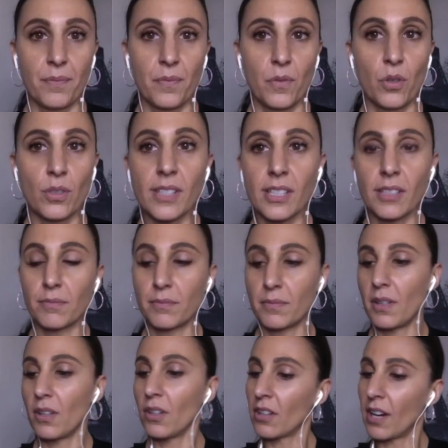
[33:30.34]
Awesome.
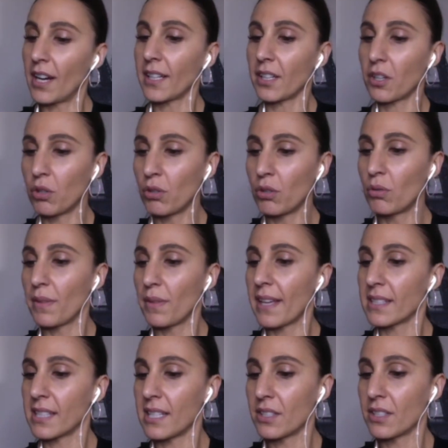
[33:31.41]
All right, cool. Well, that
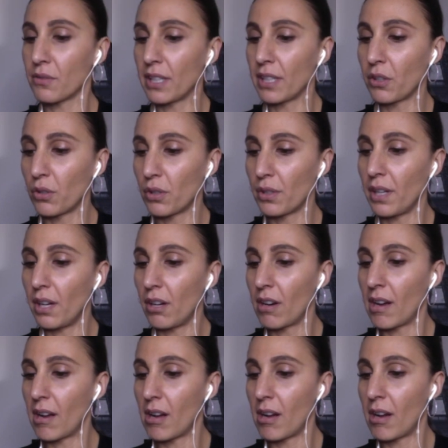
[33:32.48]
sounds really good.
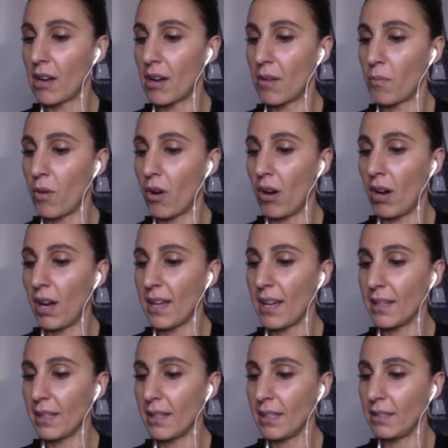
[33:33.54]

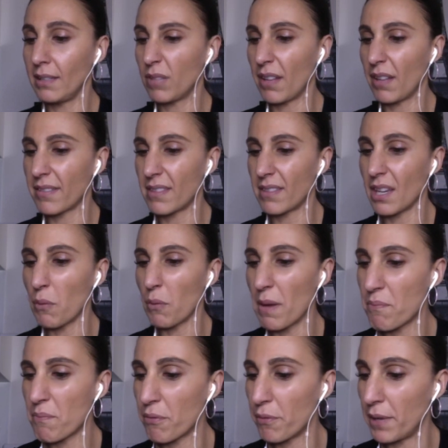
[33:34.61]
I think we're
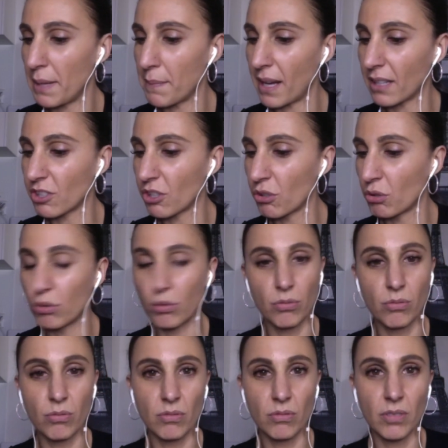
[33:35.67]
pretty much good.
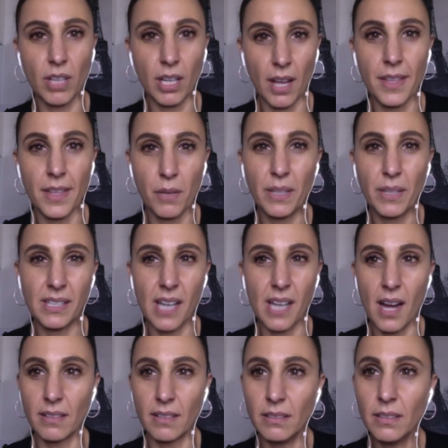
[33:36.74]
Like, I think we're
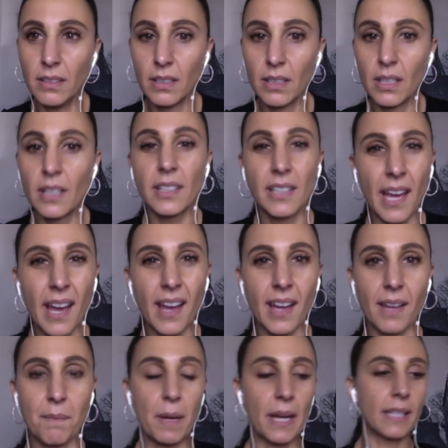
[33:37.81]
done.
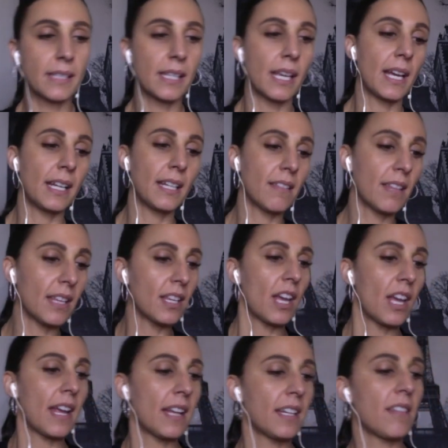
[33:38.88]
But is there
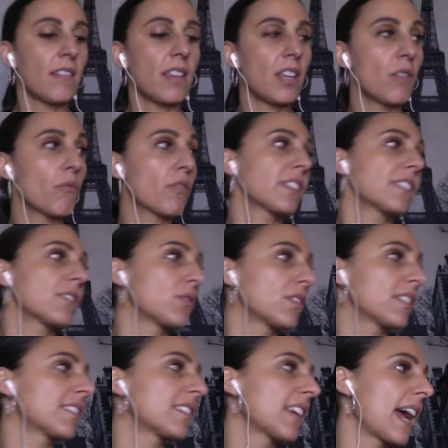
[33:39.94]
anything you want to sort of
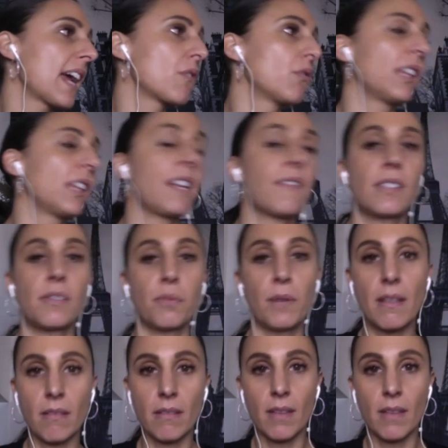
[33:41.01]
say or leave us with?